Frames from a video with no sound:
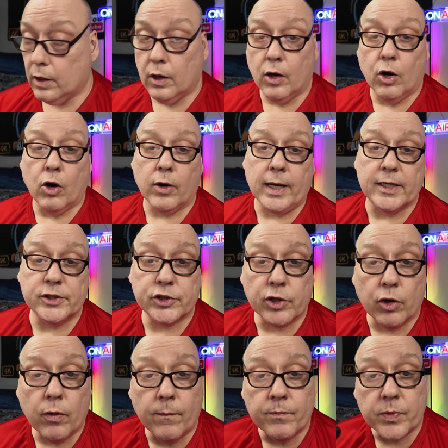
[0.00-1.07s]
Okay,
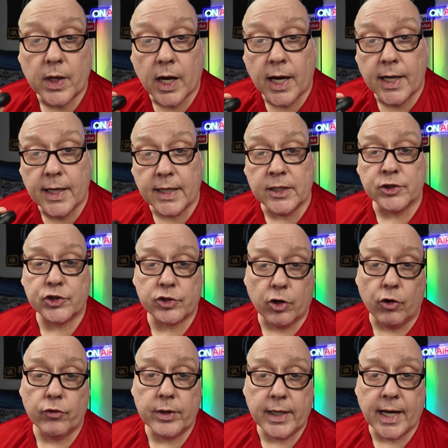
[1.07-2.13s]
so I
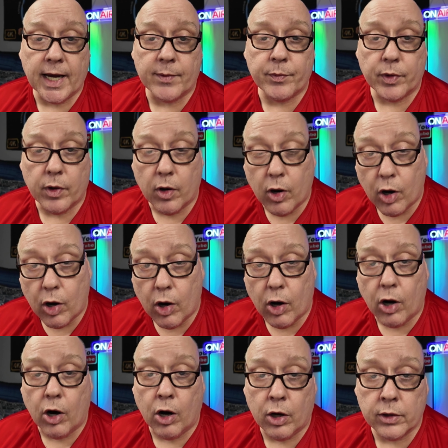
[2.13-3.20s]
installed the app
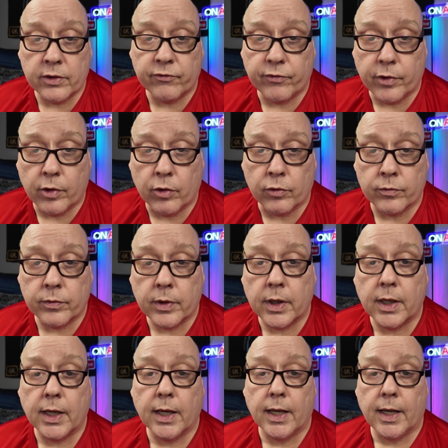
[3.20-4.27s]
on the phone,
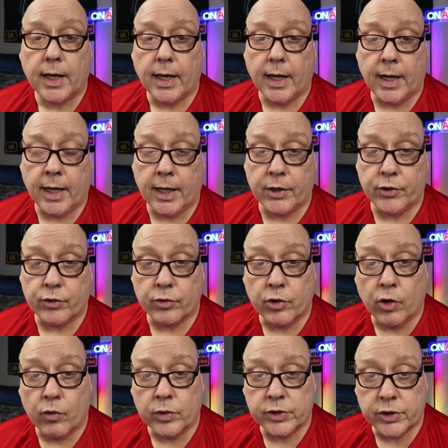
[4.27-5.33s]
and you
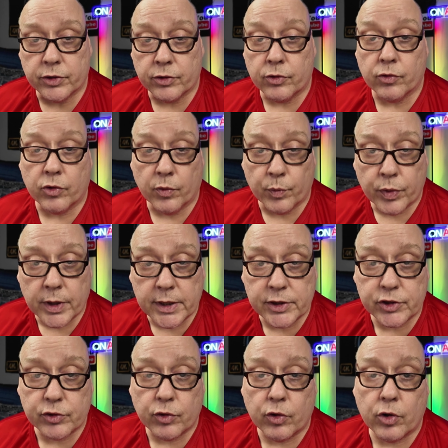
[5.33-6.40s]
go into the Google Play
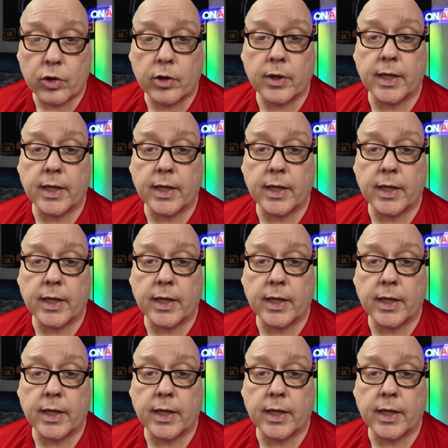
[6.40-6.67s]
Store.